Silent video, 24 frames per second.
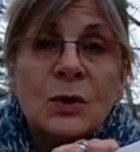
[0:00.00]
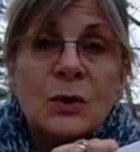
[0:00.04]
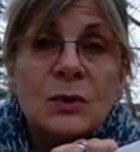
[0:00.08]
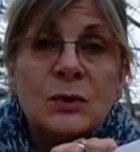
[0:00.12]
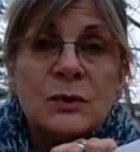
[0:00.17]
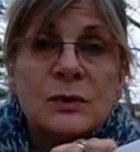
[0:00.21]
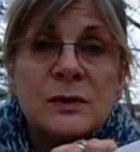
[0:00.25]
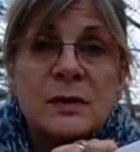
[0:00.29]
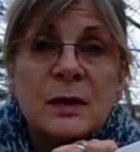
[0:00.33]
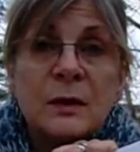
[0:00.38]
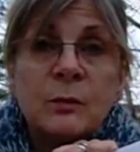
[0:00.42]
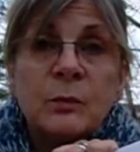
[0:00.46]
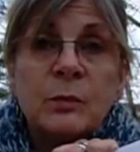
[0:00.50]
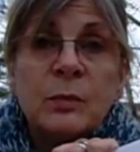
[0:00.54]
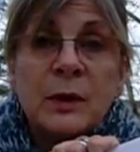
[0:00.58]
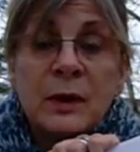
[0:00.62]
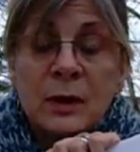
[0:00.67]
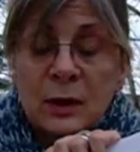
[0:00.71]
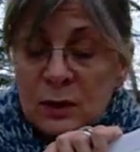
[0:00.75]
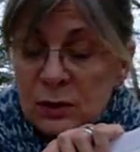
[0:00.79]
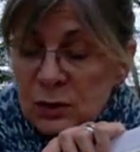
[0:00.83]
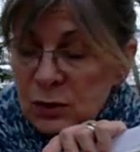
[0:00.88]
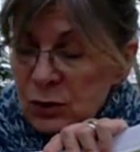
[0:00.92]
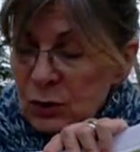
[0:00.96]
use it
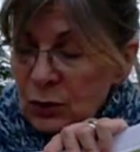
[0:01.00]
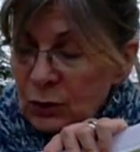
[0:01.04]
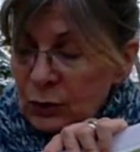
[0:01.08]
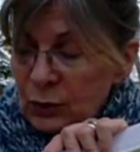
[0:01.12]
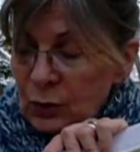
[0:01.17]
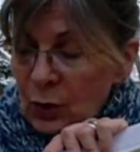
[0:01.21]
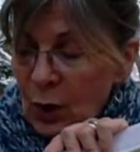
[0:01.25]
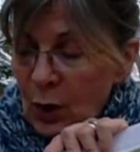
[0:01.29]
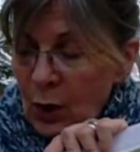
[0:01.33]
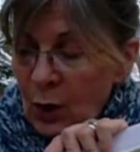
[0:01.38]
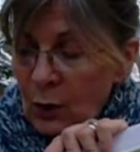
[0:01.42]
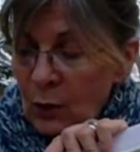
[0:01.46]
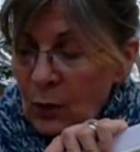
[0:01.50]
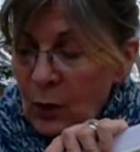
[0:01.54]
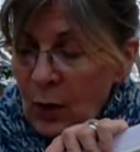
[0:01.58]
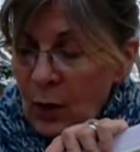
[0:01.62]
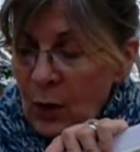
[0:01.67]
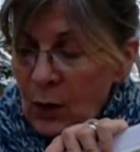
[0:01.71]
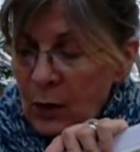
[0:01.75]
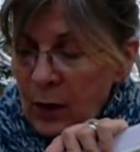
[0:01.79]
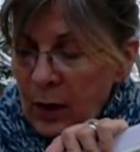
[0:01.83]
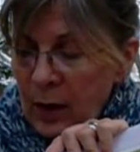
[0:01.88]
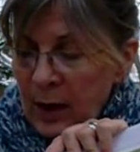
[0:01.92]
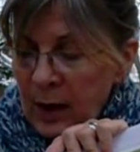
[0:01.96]
because you'll know,
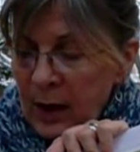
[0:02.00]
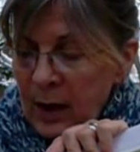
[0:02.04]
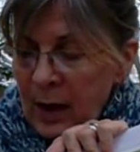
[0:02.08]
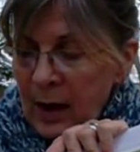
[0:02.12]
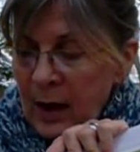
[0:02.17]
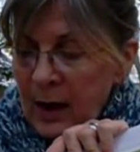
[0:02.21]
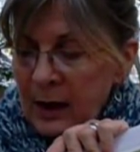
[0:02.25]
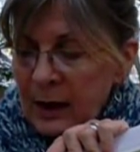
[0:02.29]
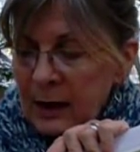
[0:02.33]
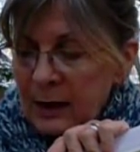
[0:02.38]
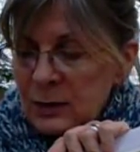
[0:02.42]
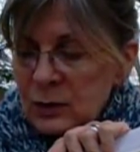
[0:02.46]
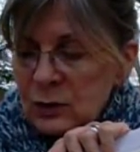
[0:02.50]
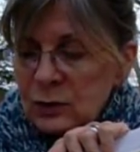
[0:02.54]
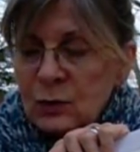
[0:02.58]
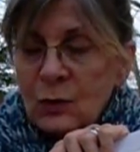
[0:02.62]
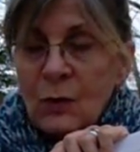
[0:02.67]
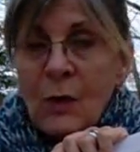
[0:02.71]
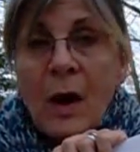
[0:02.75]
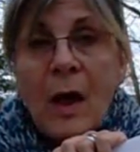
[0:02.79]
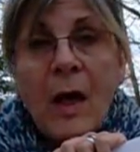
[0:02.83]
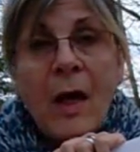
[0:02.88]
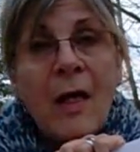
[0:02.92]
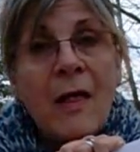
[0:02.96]
okay, I could do
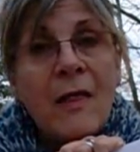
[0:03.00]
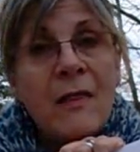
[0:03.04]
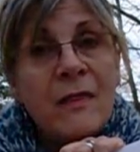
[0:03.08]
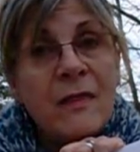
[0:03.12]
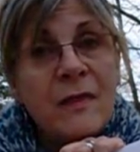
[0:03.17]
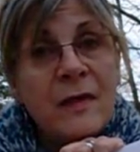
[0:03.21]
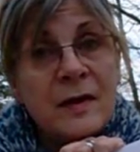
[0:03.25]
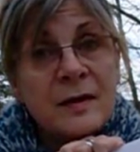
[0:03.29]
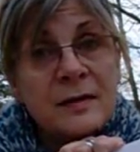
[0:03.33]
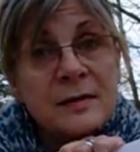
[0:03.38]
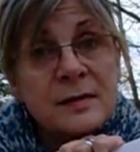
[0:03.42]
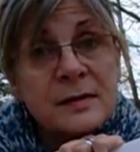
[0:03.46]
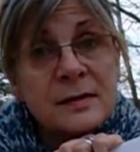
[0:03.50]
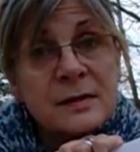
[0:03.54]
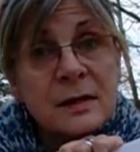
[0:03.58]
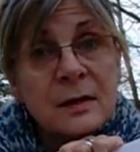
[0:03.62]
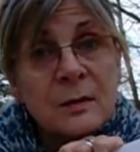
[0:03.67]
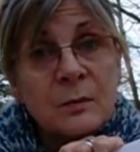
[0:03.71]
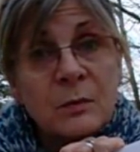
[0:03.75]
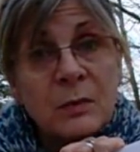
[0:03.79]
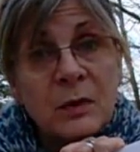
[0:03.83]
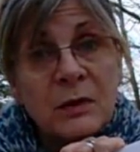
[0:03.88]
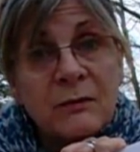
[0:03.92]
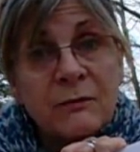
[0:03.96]
this
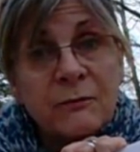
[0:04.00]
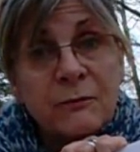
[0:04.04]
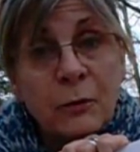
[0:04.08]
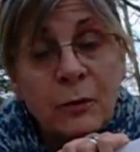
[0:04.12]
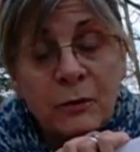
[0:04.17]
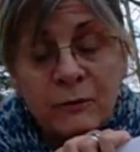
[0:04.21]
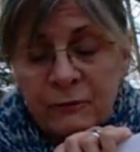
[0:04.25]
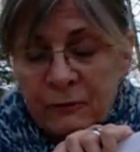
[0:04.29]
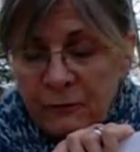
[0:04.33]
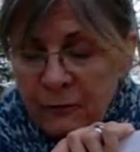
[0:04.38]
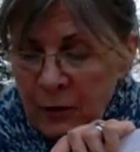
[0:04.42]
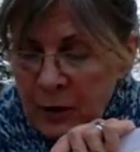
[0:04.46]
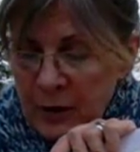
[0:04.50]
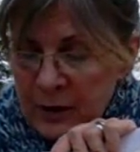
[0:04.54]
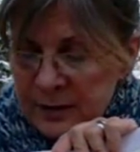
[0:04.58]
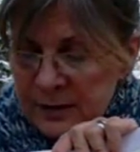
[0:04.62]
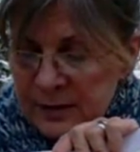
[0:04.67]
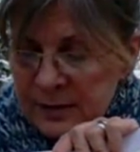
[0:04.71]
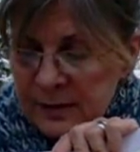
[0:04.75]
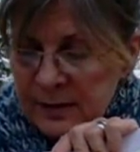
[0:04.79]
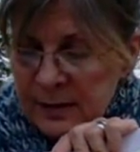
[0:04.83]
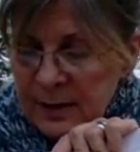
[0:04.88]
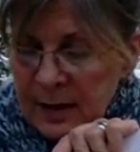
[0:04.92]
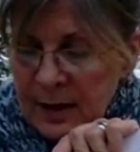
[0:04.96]
before
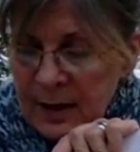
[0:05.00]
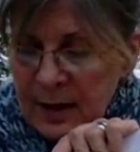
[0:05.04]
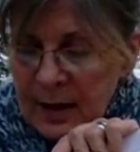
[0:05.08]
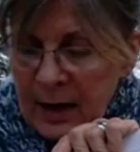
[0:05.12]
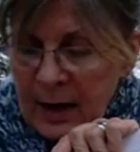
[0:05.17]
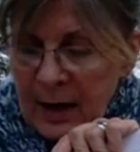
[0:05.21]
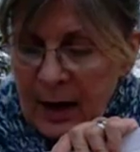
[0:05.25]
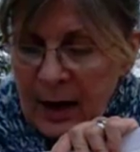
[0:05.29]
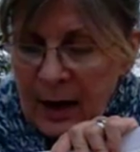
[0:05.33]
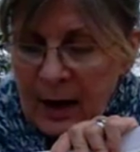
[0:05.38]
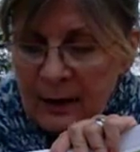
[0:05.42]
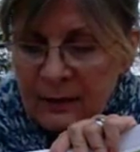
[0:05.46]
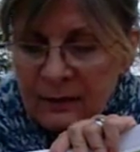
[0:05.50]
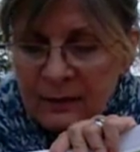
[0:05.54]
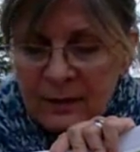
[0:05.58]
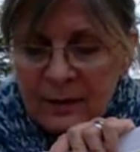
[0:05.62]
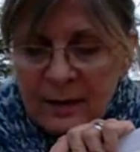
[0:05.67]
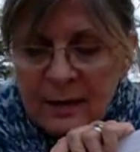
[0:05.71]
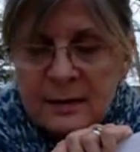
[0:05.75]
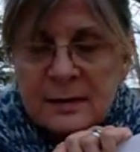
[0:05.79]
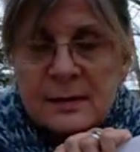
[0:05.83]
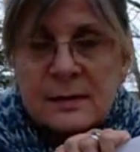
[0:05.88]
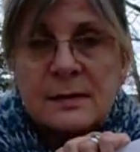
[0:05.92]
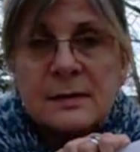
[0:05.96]
frost and
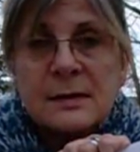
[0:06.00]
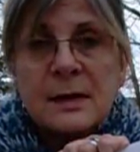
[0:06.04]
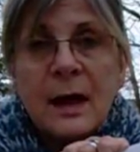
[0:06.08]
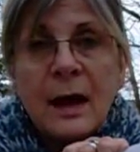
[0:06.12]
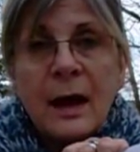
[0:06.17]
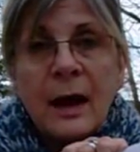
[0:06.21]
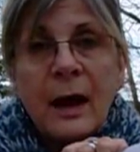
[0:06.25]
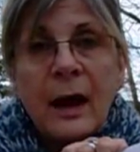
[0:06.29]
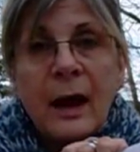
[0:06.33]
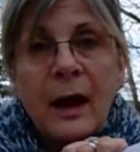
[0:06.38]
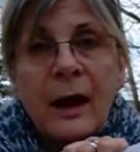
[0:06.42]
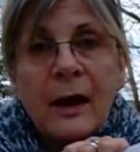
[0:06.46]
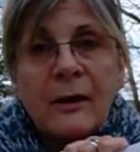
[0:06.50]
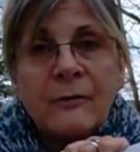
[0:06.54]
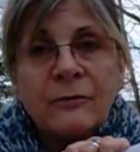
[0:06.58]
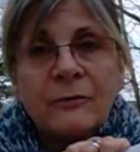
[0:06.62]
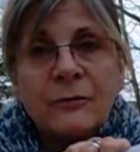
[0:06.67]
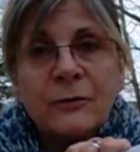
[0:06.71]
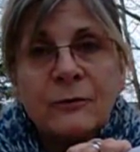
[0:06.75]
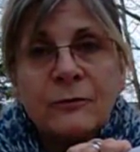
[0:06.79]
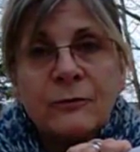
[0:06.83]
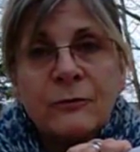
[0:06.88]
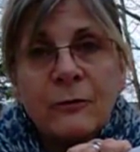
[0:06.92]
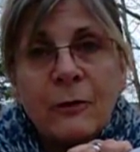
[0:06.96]
this
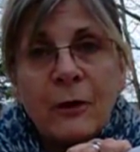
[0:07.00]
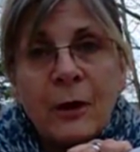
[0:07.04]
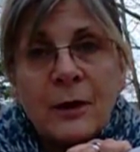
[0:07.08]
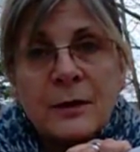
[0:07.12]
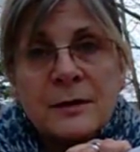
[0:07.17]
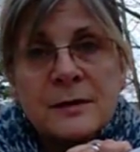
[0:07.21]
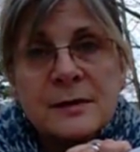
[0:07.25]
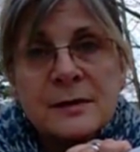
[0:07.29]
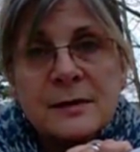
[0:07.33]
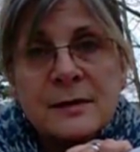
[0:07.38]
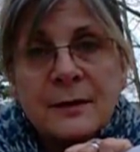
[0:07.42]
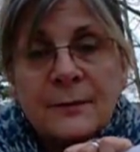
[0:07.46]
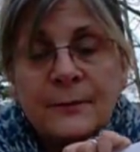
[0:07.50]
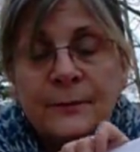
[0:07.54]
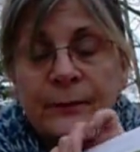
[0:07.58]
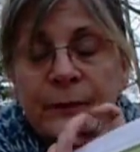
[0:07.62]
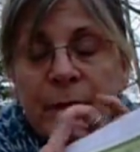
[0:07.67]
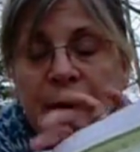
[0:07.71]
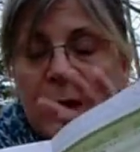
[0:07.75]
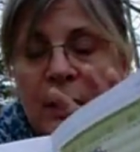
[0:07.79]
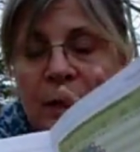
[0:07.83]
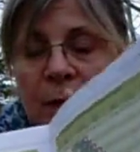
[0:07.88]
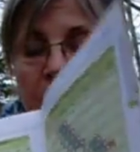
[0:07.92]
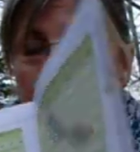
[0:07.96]
after frost.
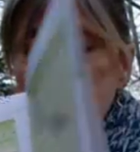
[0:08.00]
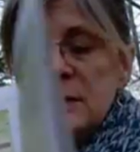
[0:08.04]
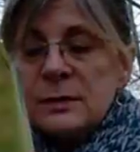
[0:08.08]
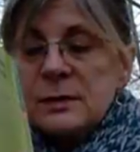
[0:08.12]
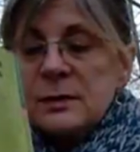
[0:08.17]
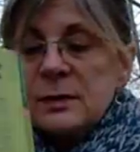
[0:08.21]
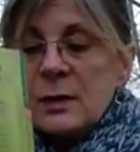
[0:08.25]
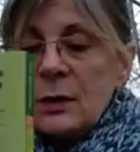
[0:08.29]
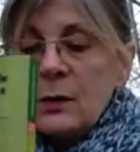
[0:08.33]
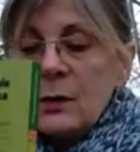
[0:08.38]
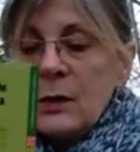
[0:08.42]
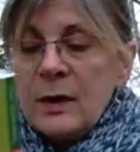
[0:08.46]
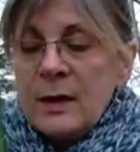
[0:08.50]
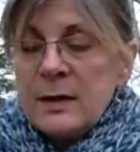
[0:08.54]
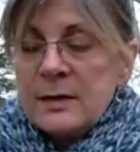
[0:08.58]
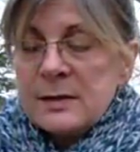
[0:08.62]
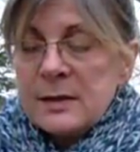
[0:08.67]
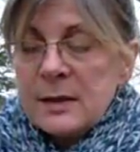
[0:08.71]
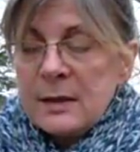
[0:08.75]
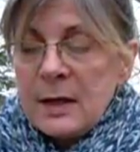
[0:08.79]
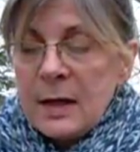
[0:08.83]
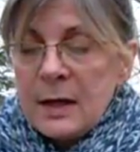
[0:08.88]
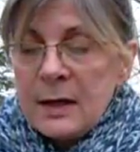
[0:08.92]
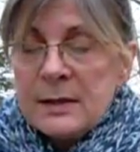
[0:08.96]
So
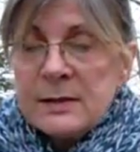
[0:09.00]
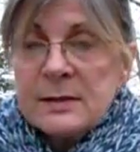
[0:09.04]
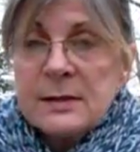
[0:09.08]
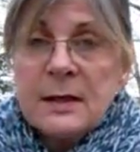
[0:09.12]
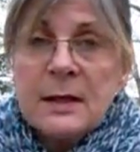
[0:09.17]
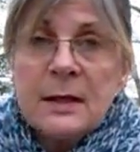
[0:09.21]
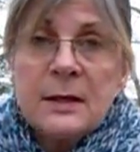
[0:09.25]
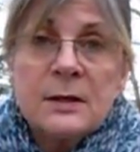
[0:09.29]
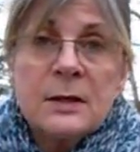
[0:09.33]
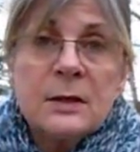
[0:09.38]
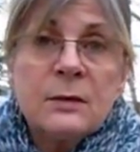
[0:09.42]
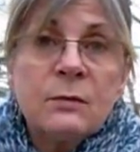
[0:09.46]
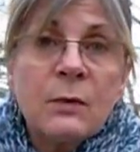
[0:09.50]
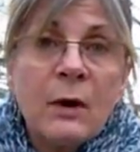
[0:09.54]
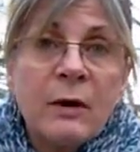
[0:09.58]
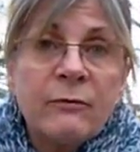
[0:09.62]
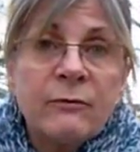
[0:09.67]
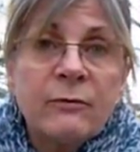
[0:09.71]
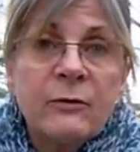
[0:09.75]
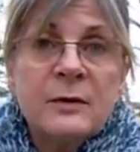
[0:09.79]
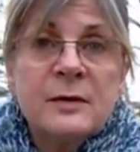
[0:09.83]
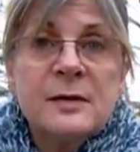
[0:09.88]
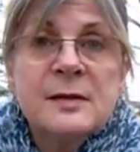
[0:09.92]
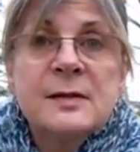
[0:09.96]
it's a nice handy
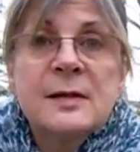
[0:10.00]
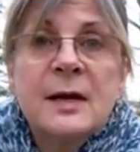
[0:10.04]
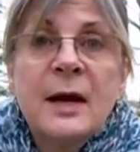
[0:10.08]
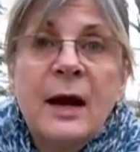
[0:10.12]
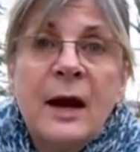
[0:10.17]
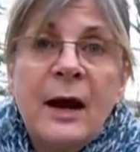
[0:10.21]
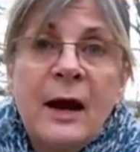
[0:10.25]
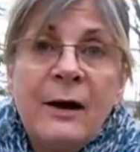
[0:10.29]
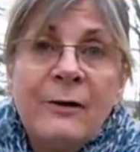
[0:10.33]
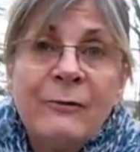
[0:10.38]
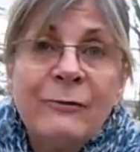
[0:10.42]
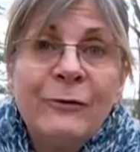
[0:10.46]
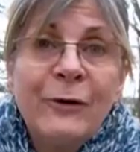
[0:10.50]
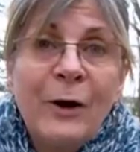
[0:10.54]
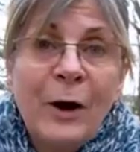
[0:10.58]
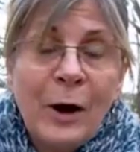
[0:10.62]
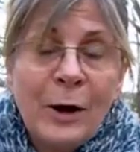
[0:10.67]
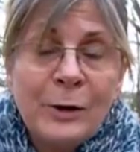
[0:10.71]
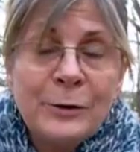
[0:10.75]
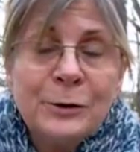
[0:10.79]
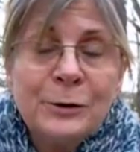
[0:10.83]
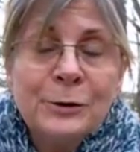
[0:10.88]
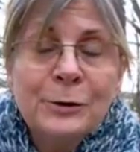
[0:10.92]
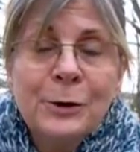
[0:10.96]
reference to have
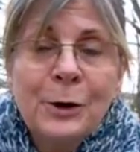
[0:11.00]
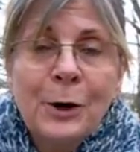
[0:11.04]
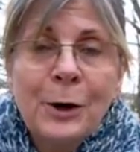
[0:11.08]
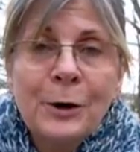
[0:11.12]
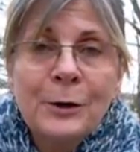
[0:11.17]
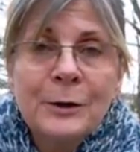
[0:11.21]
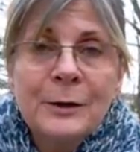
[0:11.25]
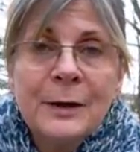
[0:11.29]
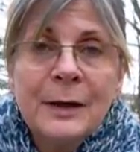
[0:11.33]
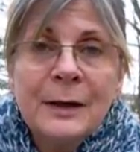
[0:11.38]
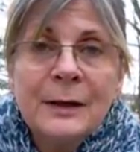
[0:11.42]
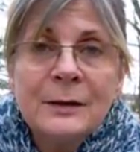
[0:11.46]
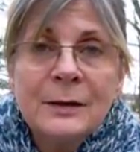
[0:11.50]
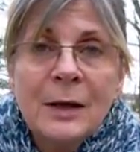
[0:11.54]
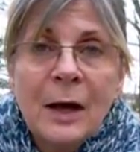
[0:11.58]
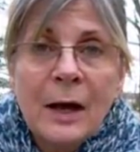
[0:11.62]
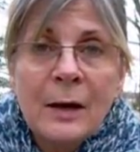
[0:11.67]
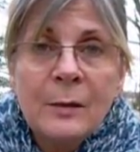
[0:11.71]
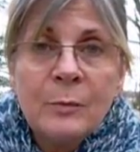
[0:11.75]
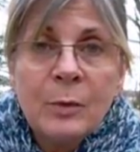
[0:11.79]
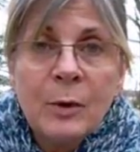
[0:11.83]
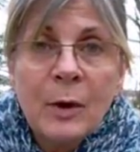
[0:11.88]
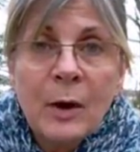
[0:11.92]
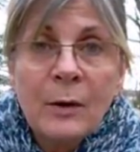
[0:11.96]
on your gardening
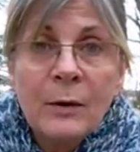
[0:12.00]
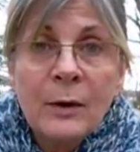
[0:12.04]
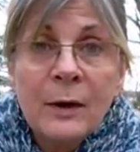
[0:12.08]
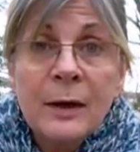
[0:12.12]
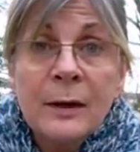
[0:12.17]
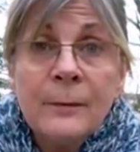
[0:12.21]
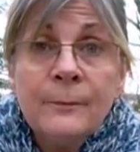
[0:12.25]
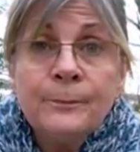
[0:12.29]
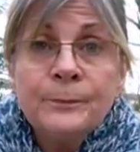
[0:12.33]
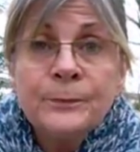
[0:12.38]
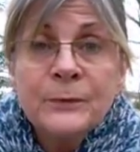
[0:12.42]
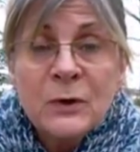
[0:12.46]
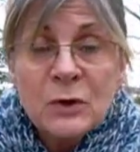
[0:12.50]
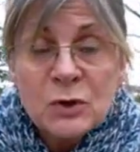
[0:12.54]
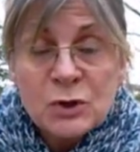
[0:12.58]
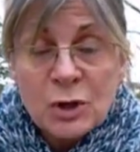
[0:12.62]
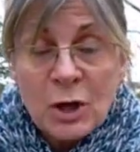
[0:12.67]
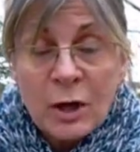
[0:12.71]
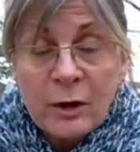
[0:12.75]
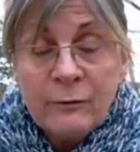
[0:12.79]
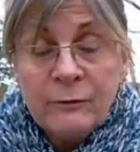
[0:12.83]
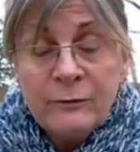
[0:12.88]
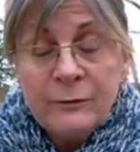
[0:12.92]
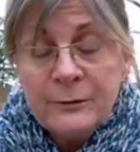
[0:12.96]
library
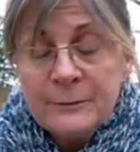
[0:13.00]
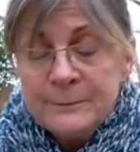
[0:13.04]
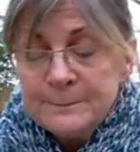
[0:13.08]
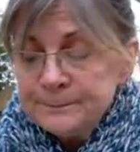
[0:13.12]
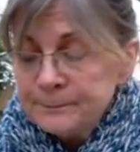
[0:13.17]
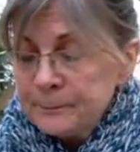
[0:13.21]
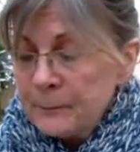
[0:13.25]
shelf,